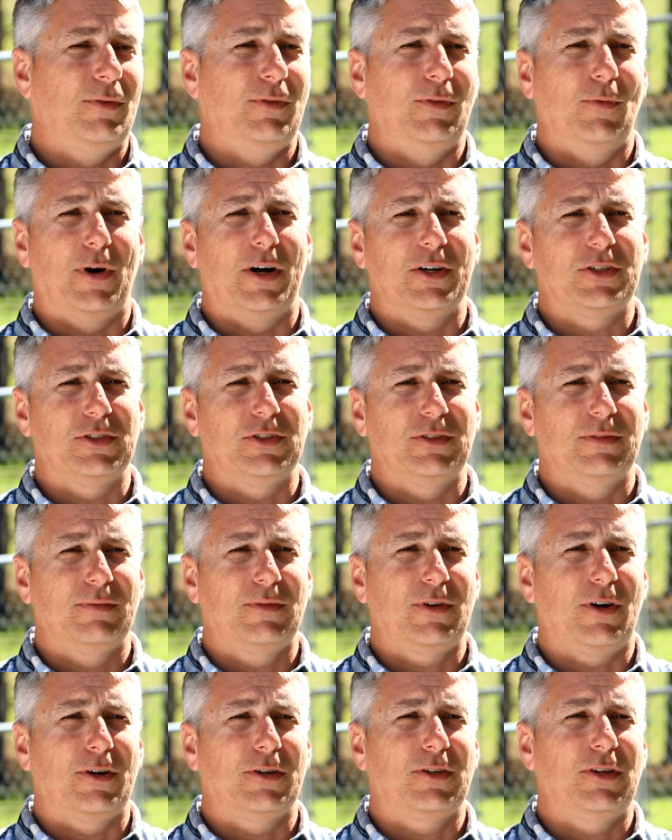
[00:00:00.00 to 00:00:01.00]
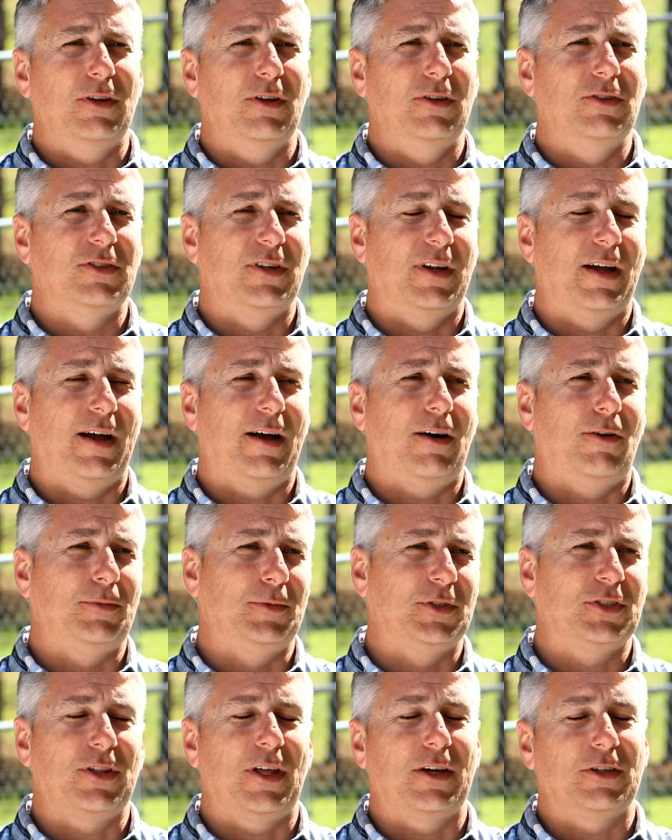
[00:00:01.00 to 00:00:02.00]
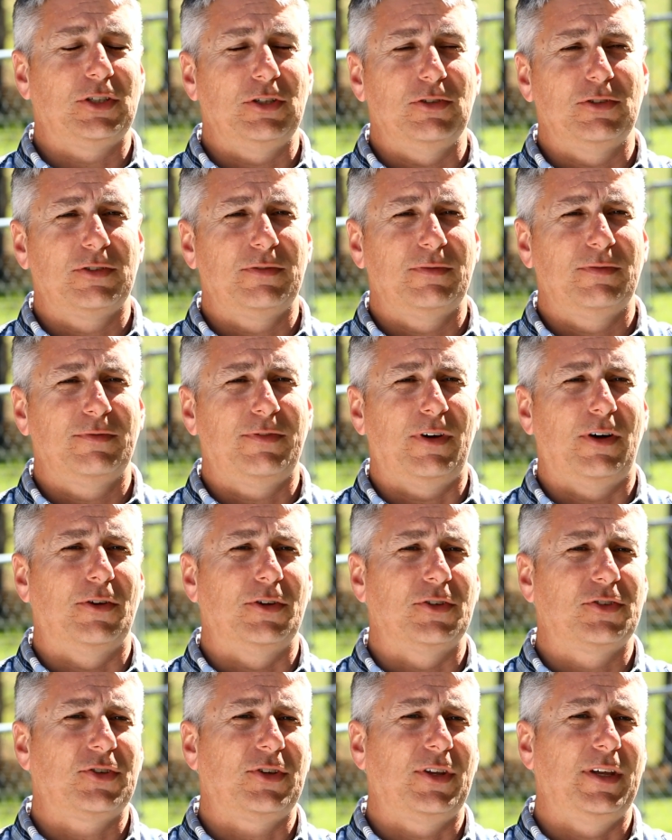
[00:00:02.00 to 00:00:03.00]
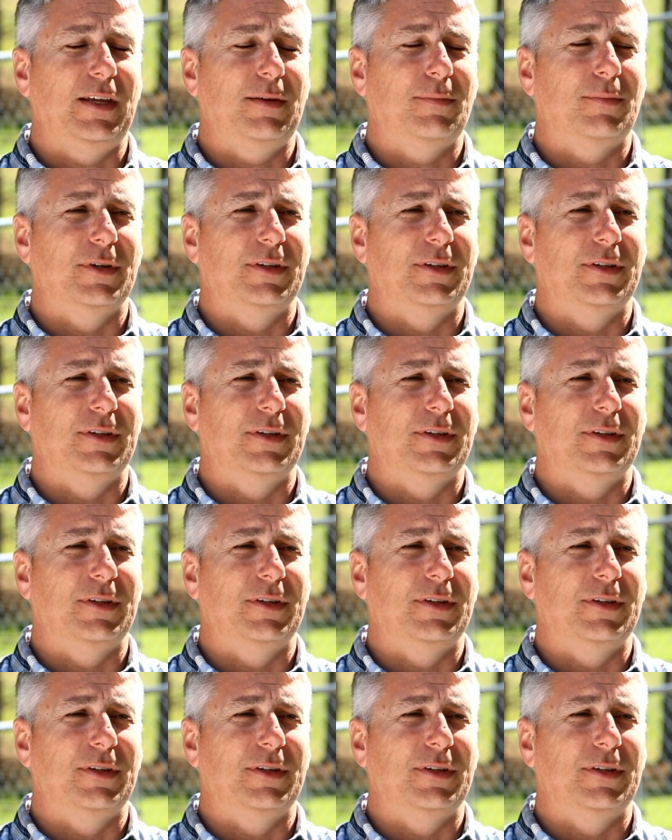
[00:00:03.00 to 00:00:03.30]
watching cartoons, and I almost thought she was falling asleep.